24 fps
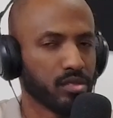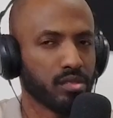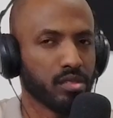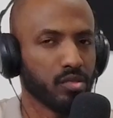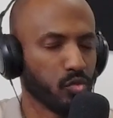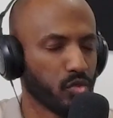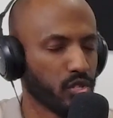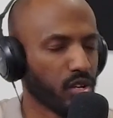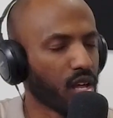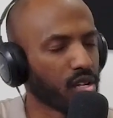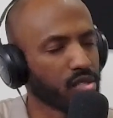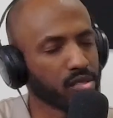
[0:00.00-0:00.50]

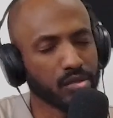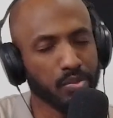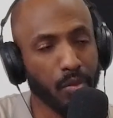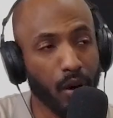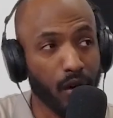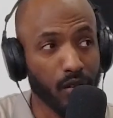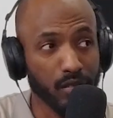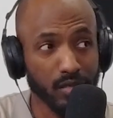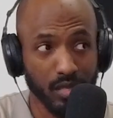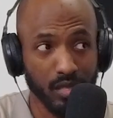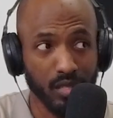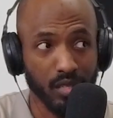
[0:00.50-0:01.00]
We're not a
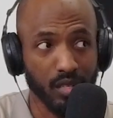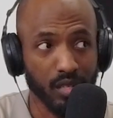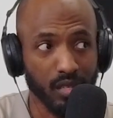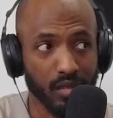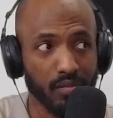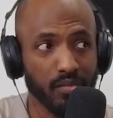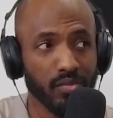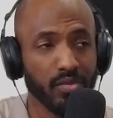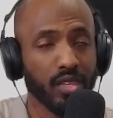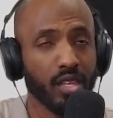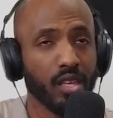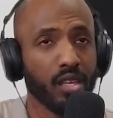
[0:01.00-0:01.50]
small city,
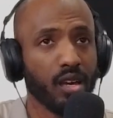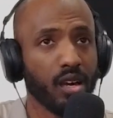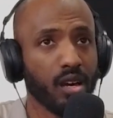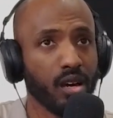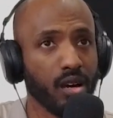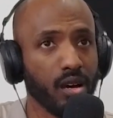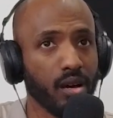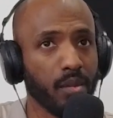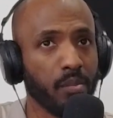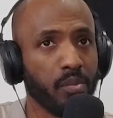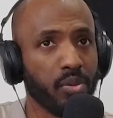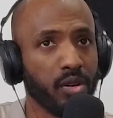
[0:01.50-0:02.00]

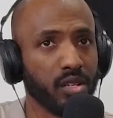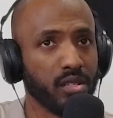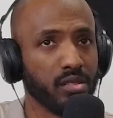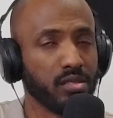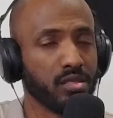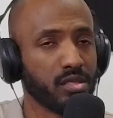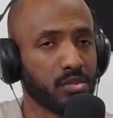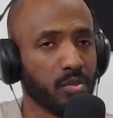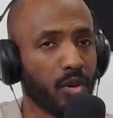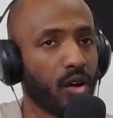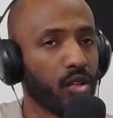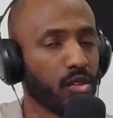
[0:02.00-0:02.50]
but
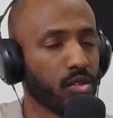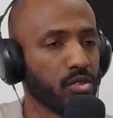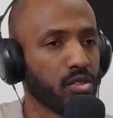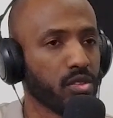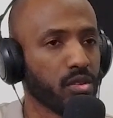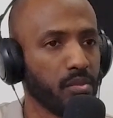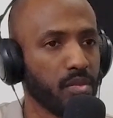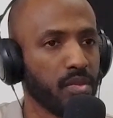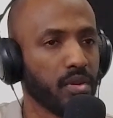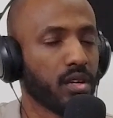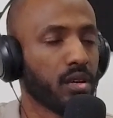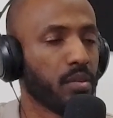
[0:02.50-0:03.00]
smaller
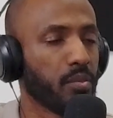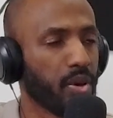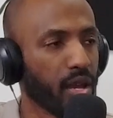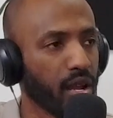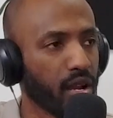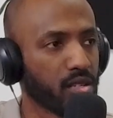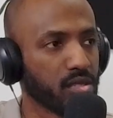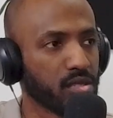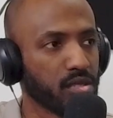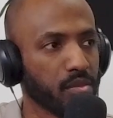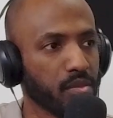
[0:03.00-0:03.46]
than compared to